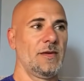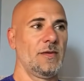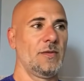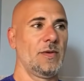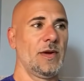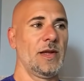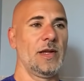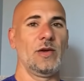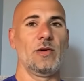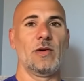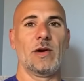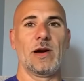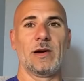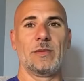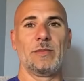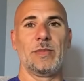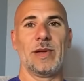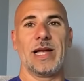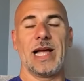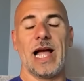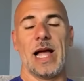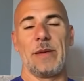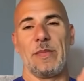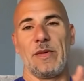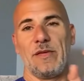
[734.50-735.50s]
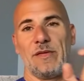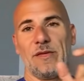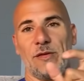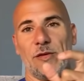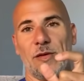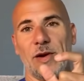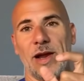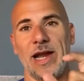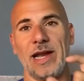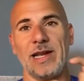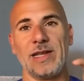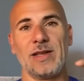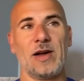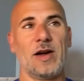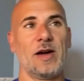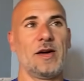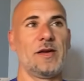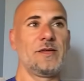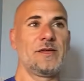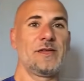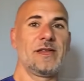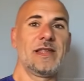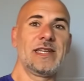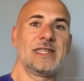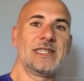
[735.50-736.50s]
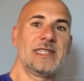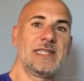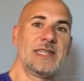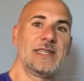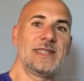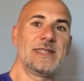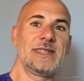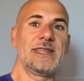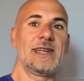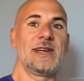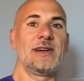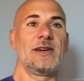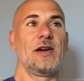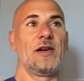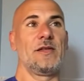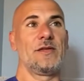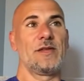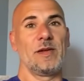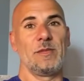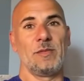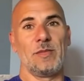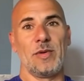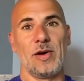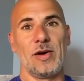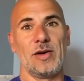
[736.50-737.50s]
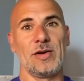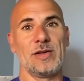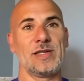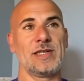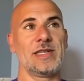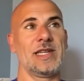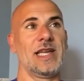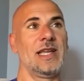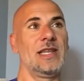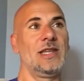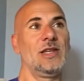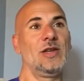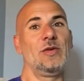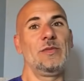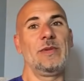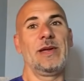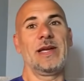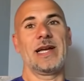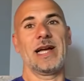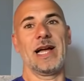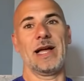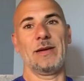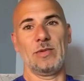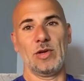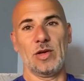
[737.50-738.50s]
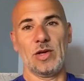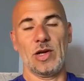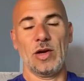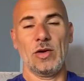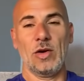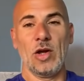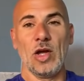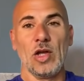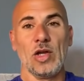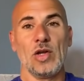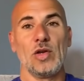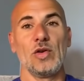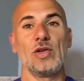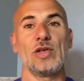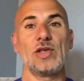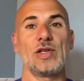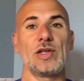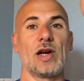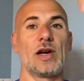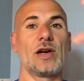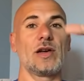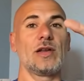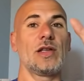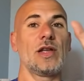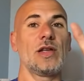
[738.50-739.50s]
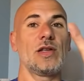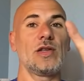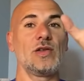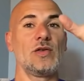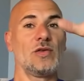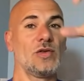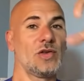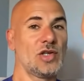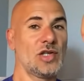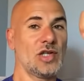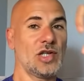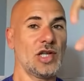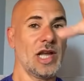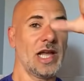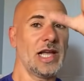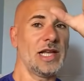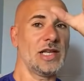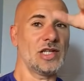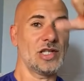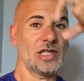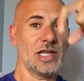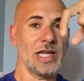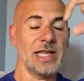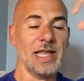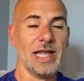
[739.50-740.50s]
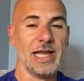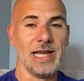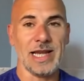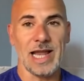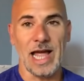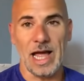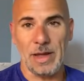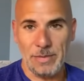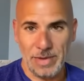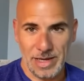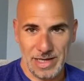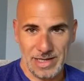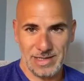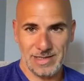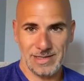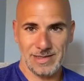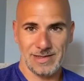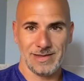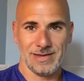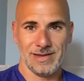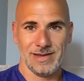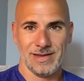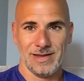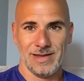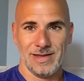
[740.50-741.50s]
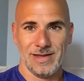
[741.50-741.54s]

When you are become a friend of the sister of the boss, and you become, you know, you start to change the dynamics.